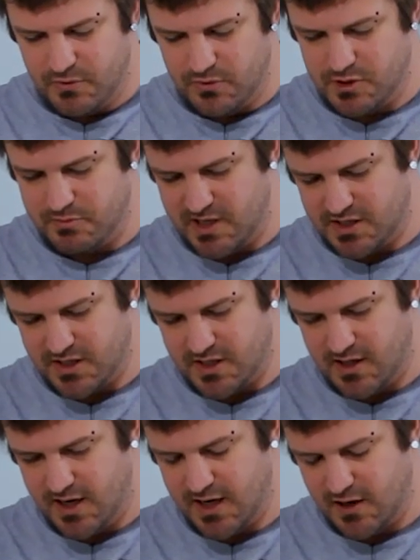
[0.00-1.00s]
which makes a
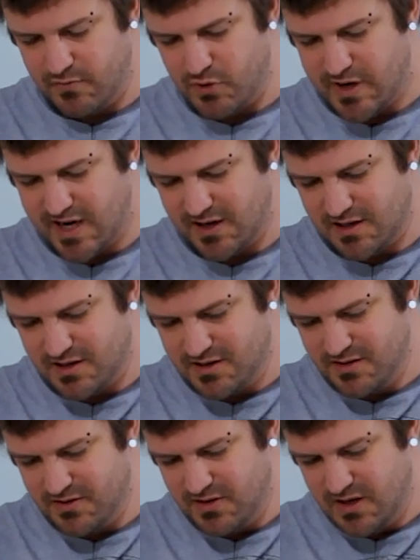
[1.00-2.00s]
heck of a racket.
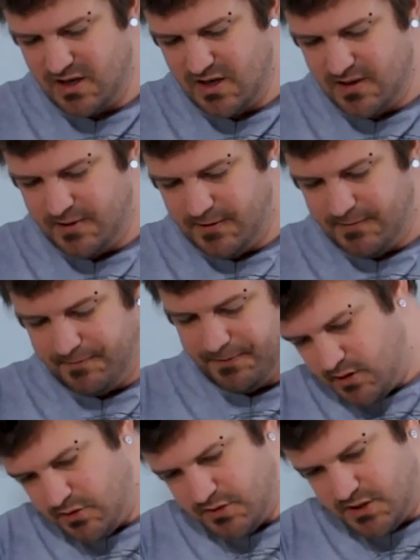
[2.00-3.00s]

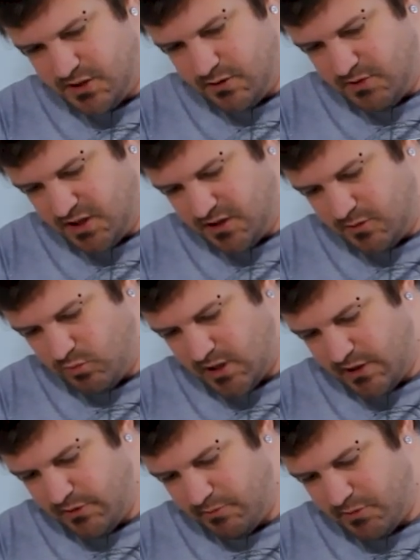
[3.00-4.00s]
And you assume that the
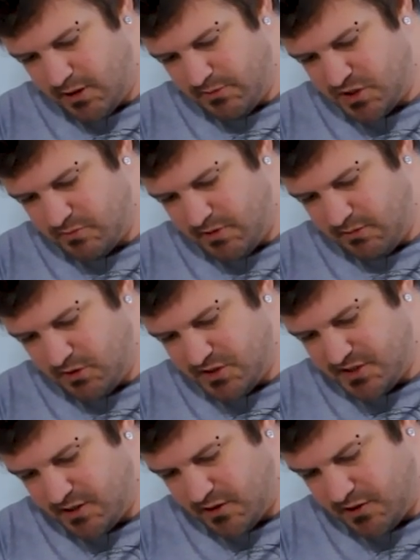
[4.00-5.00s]
Y-Wing bomber should be able to
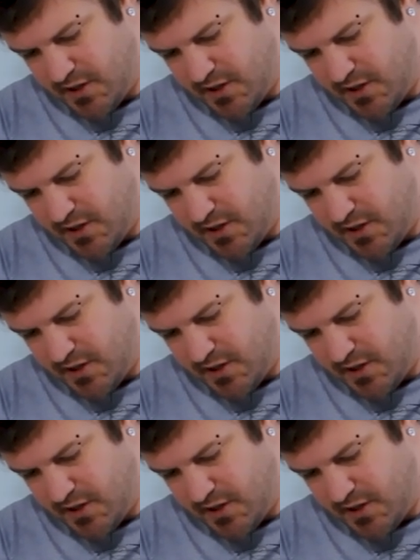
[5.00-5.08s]
sit on